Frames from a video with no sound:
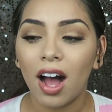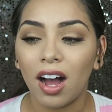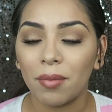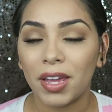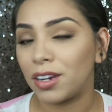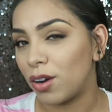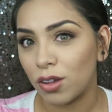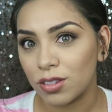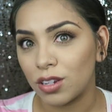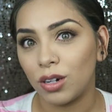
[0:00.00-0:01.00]
Um, and it
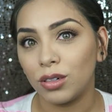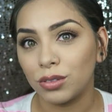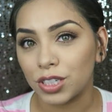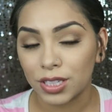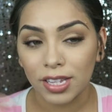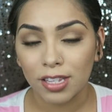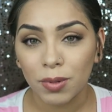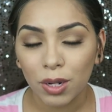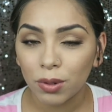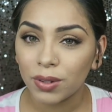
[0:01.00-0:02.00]
also just lets
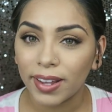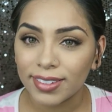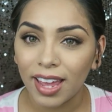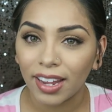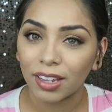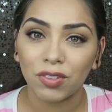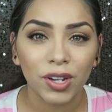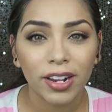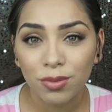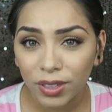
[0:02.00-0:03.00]
me know what you guys like. If you
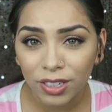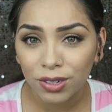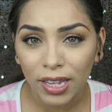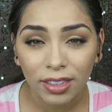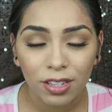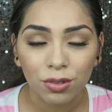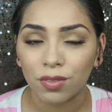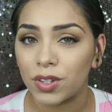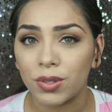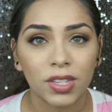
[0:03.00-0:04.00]
guys really do like these
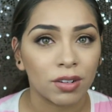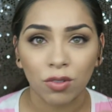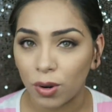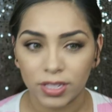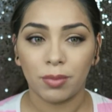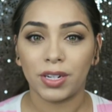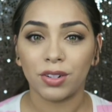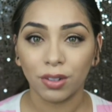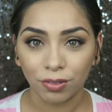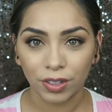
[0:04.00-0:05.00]
reviews, then of course I'm gonna
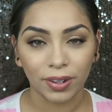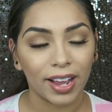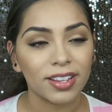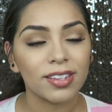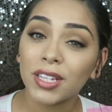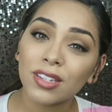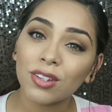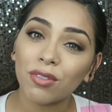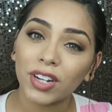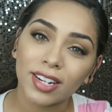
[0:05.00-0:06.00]
do it for you guys. Please
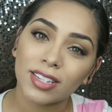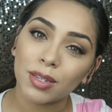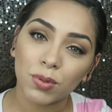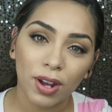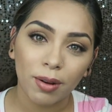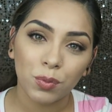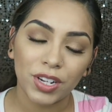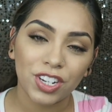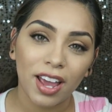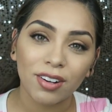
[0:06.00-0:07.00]
don't forget to subscribe to
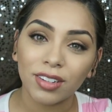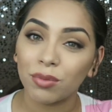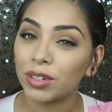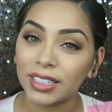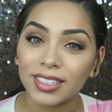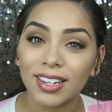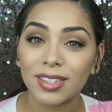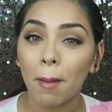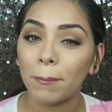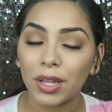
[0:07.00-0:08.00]
my channel. It really
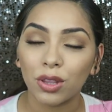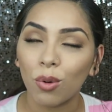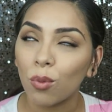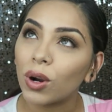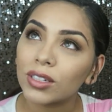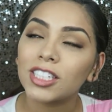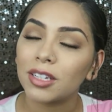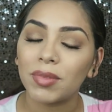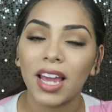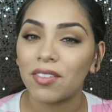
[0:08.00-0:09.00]
does mean the world
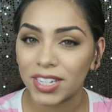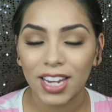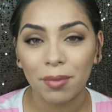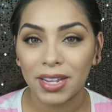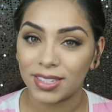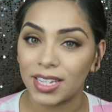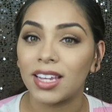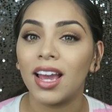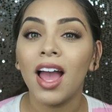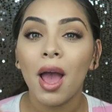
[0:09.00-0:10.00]
to me me every time I
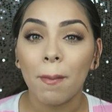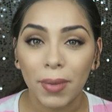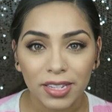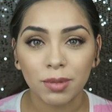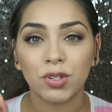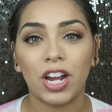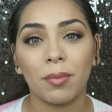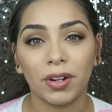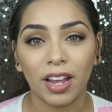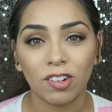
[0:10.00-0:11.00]
see my
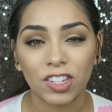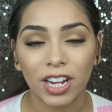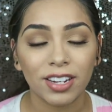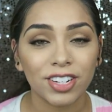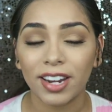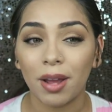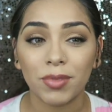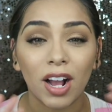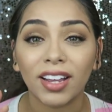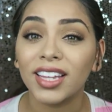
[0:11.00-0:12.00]
subscriber count change and I'm
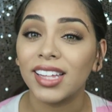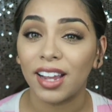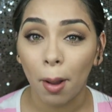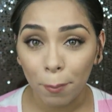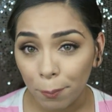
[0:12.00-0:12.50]
talking like